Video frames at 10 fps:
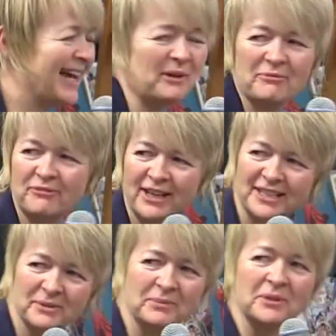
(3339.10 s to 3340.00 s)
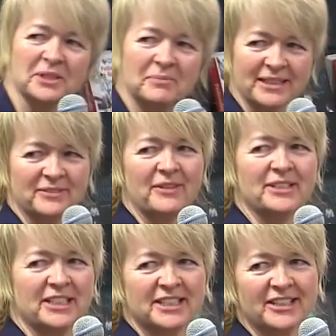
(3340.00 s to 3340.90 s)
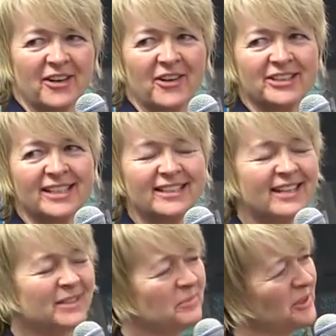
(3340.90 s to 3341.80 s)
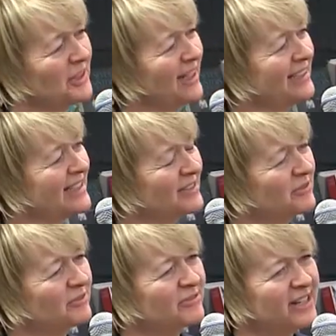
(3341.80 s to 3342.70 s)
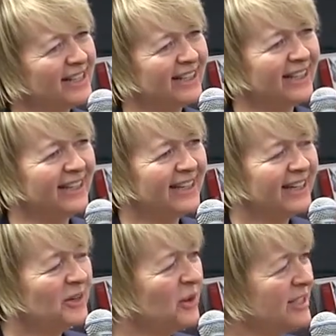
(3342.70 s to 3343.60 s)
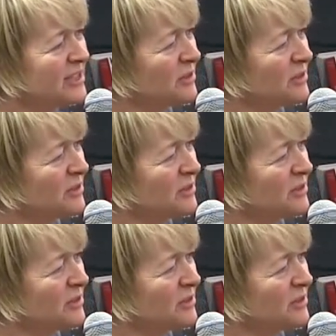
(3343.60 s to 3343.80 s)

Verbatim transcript: now I'm faced with the prospect of having to start another book, and it's really quite